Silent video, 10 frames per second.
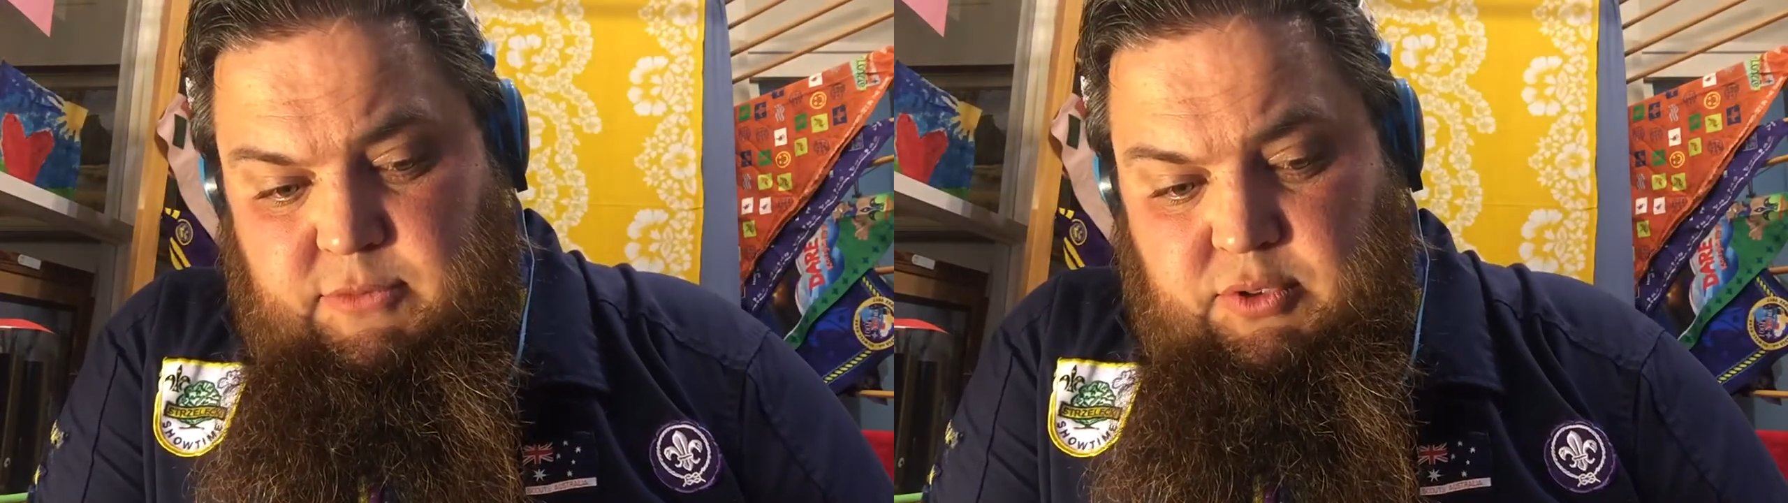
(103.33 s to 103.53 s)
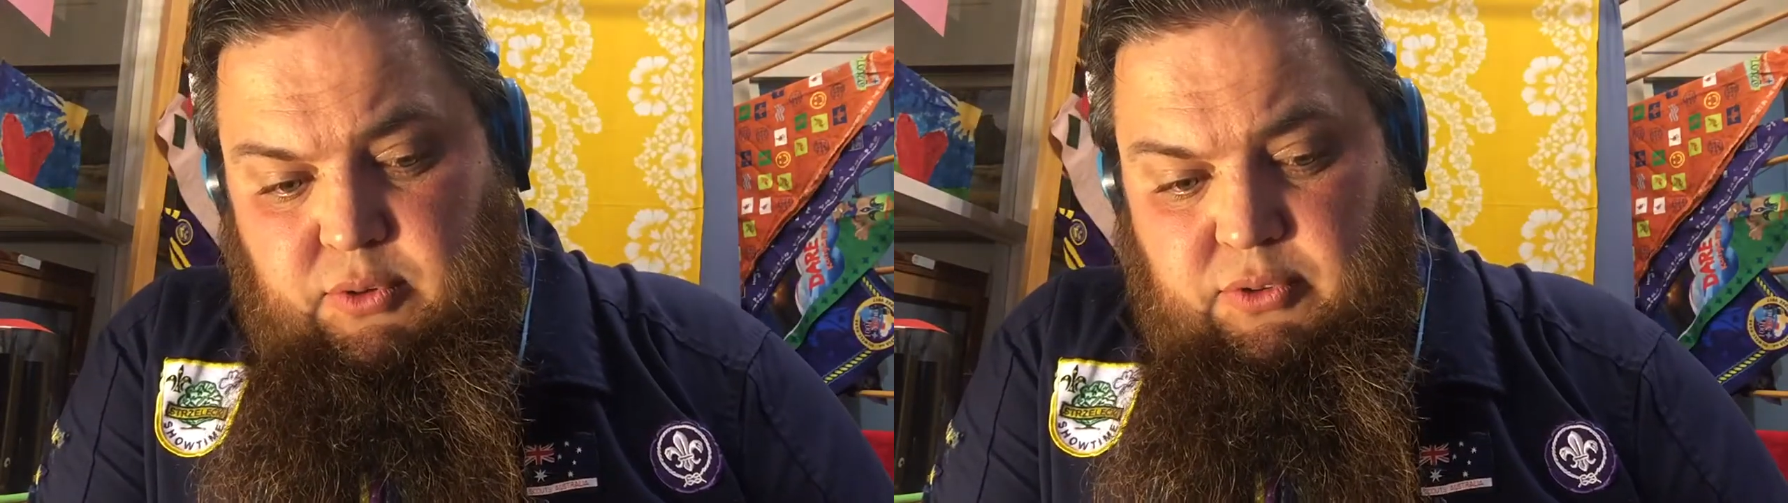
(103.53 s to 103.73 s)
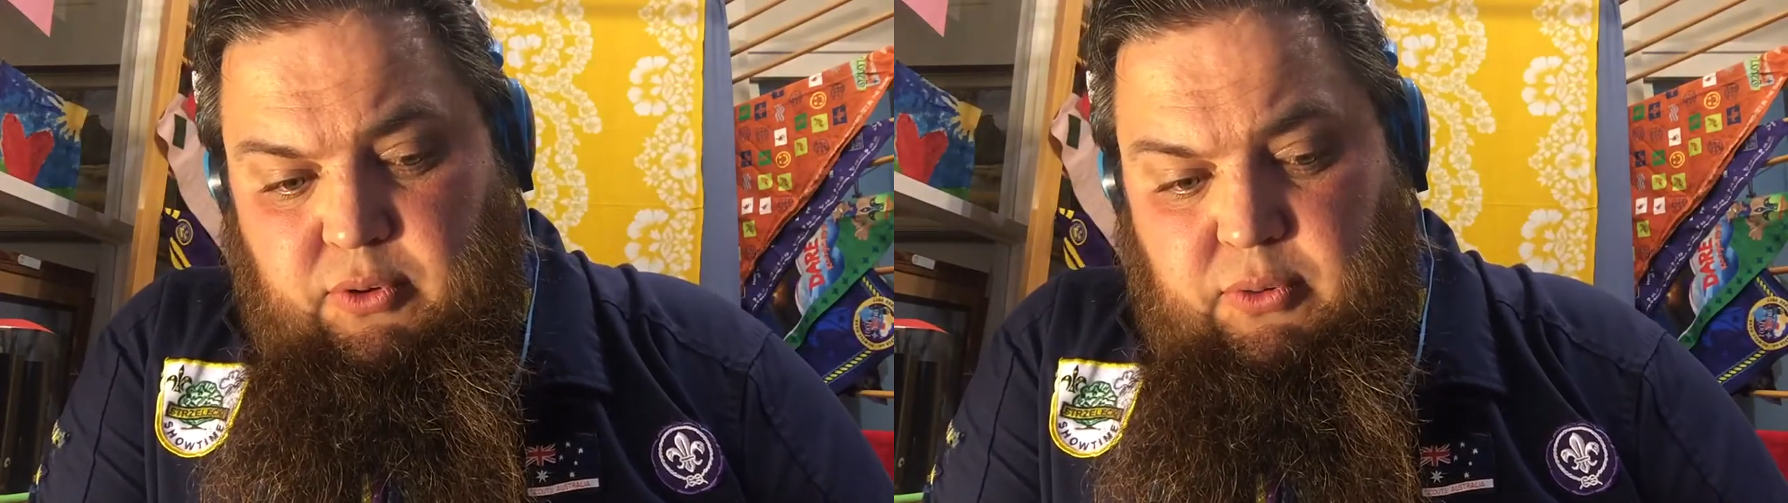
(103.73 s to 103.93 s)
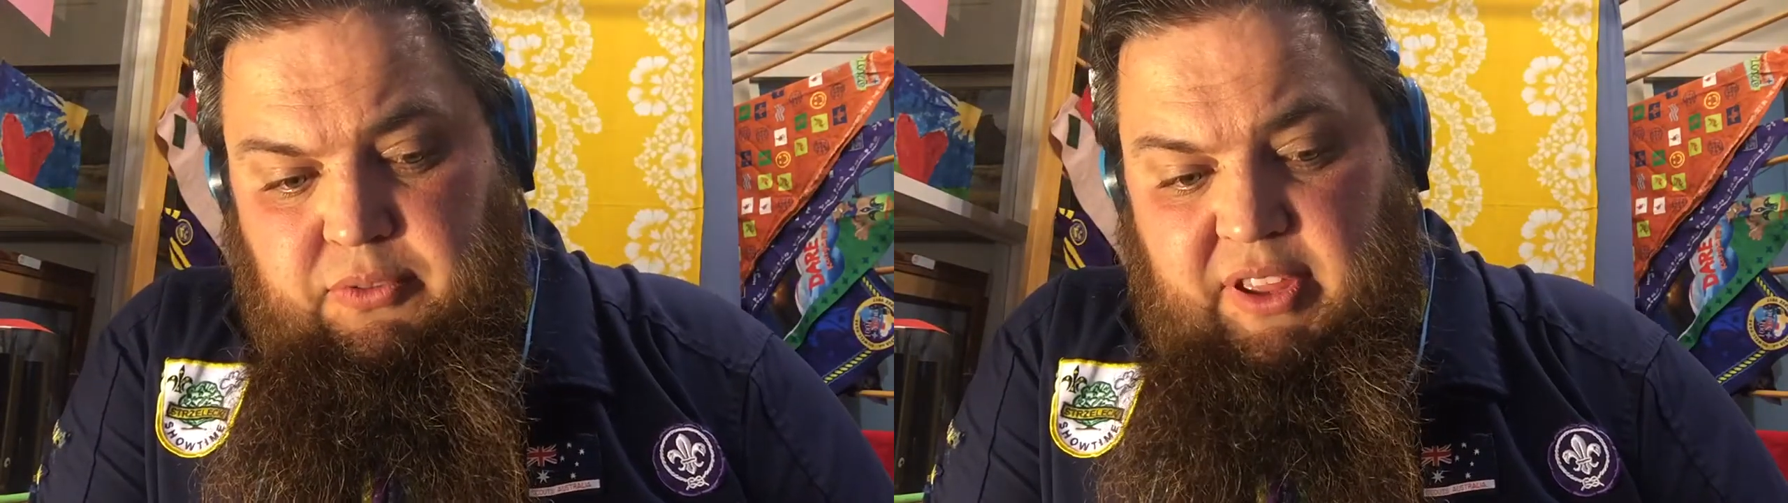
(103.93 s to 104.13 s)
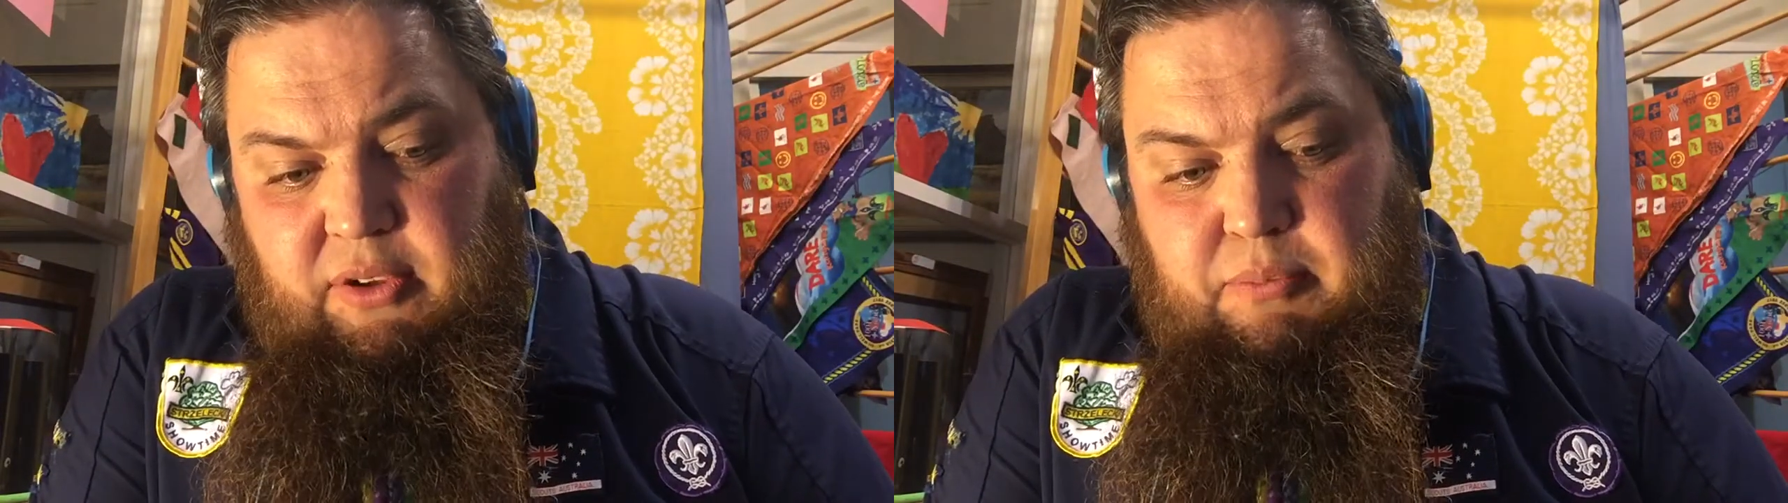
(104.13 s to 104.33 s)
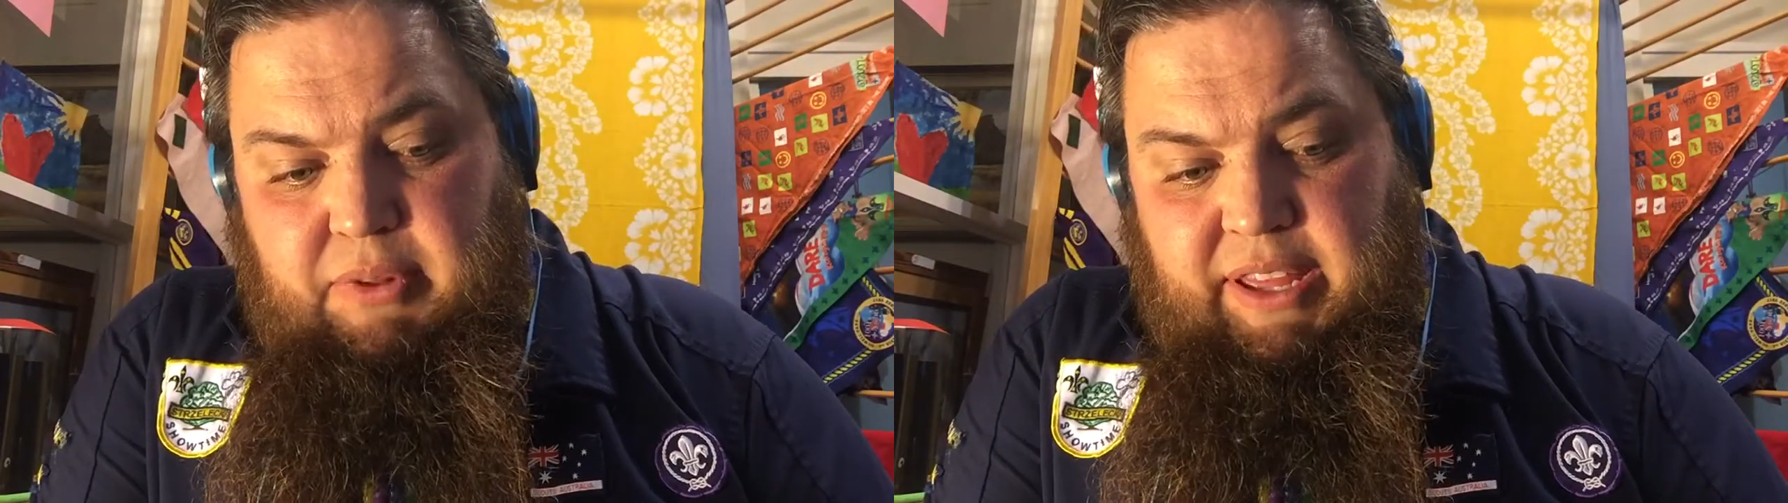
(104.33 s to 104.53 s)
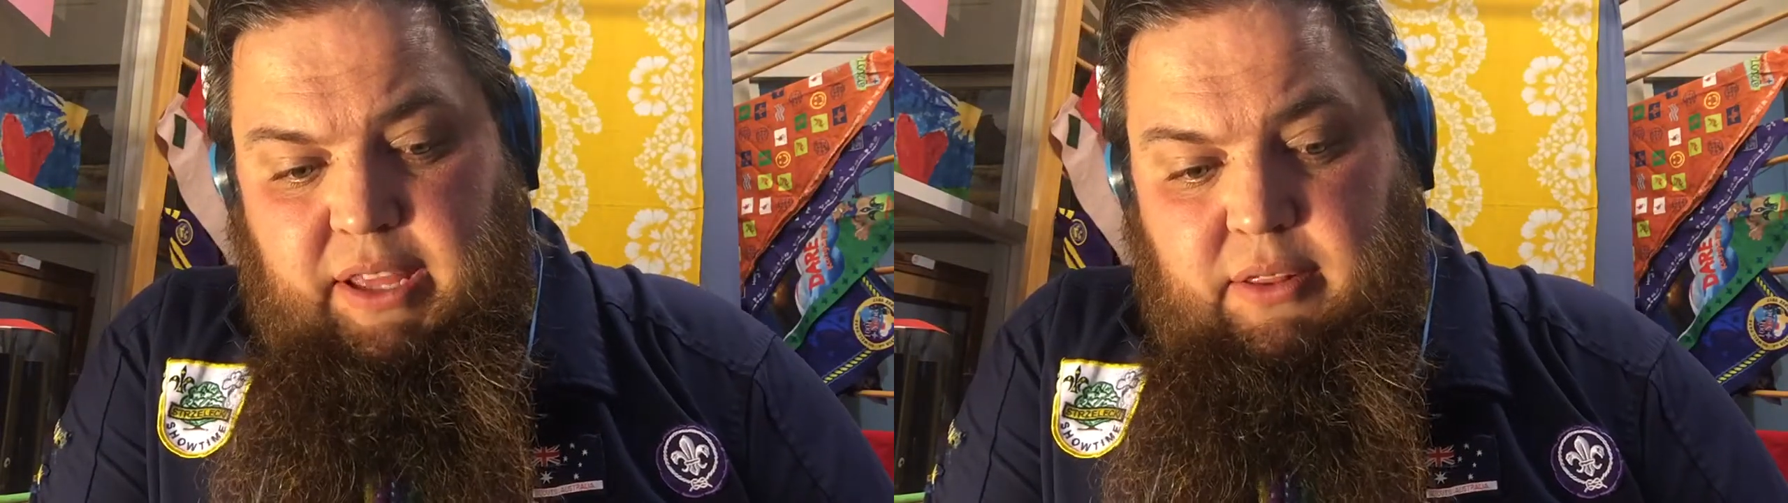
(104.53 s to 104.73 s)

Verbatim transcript: who is also playing